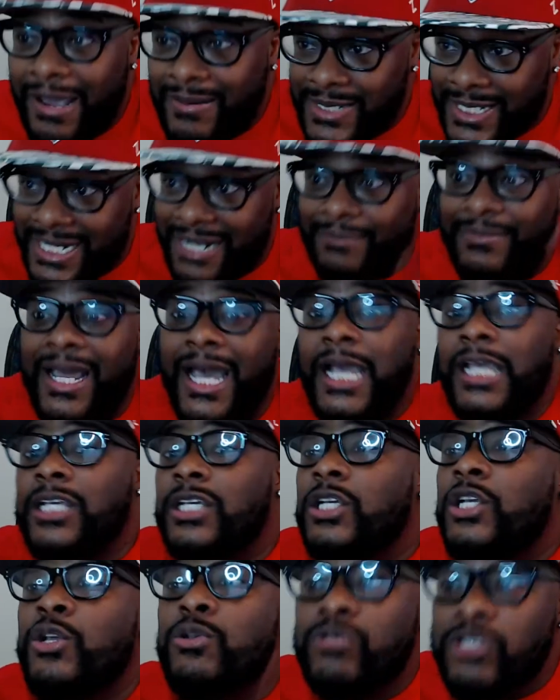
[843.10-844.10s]
that I'm not
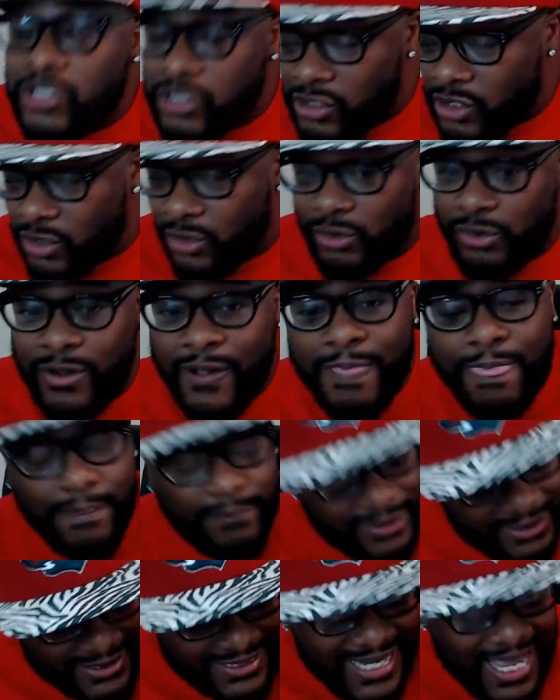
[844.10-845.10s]
used to,
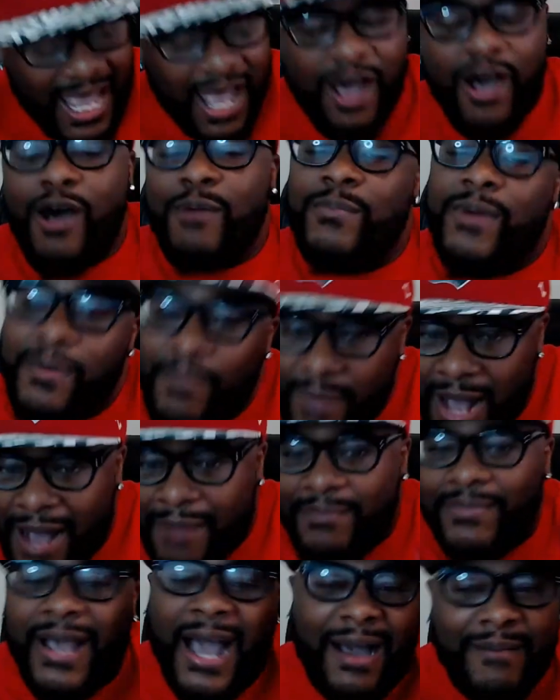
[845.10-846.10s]
because now I'm
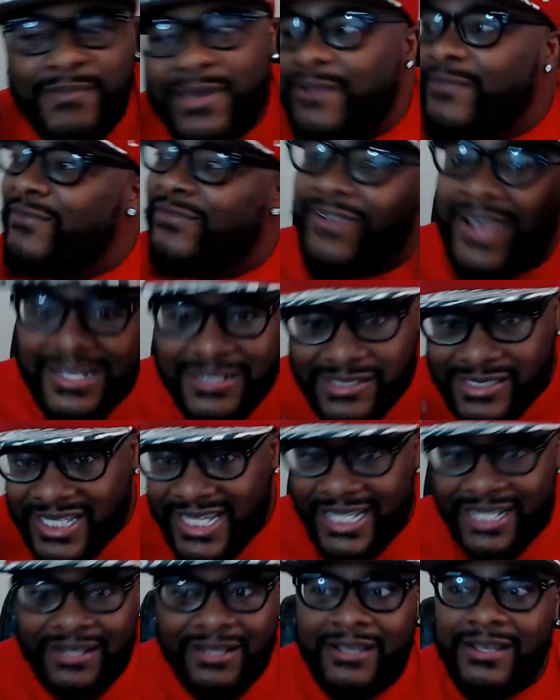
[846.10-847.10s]
invested.
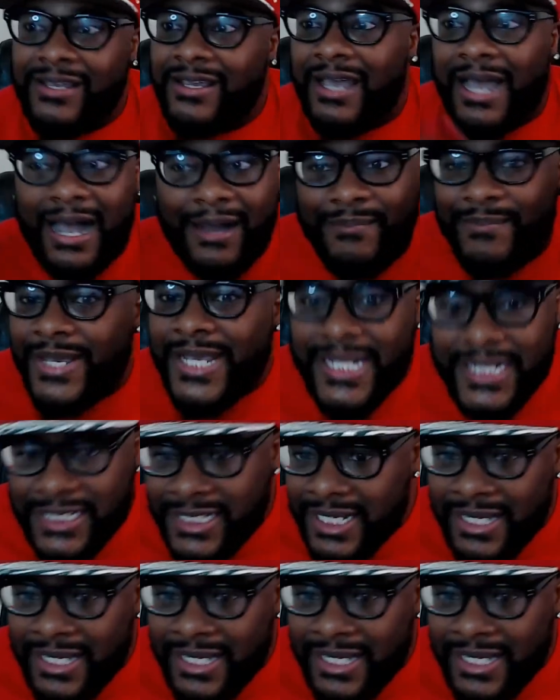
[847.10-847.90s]
I'm in